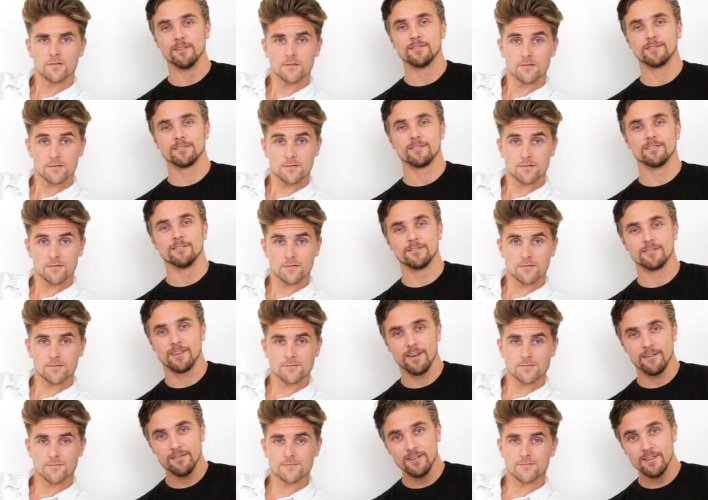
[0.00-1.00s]
Speaker 1: place is
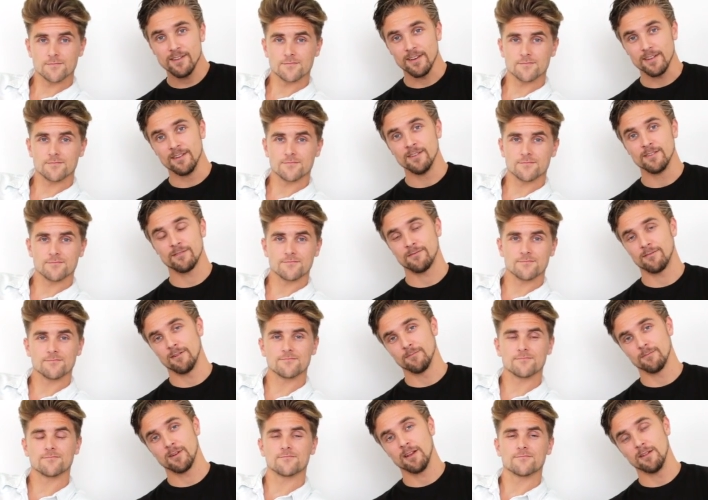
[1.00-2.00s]
Kevin, and he's
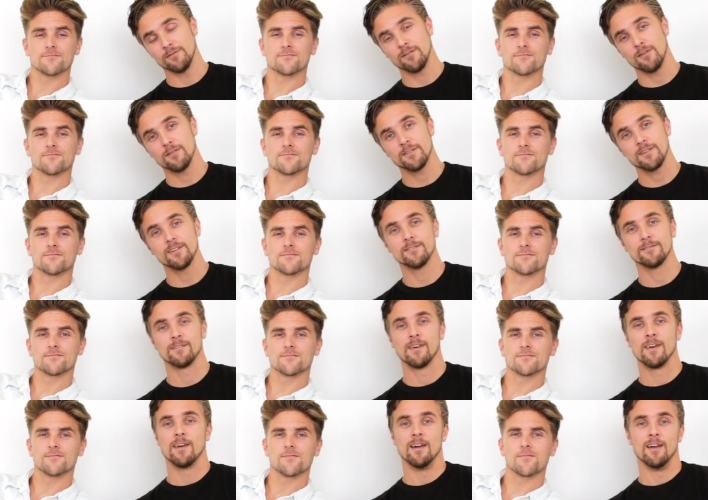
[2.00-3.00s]
from California.
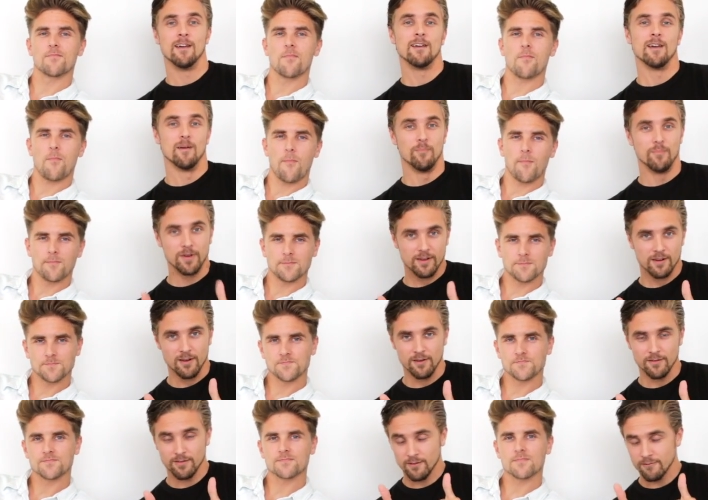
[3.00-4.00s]
A big
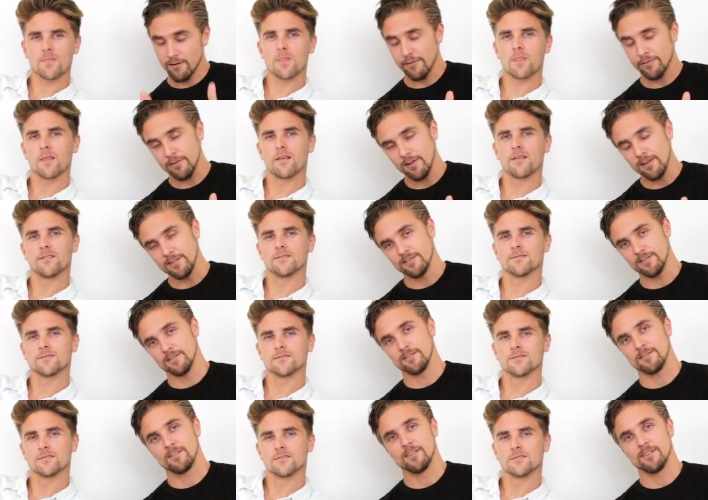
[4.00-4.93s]
congratulations.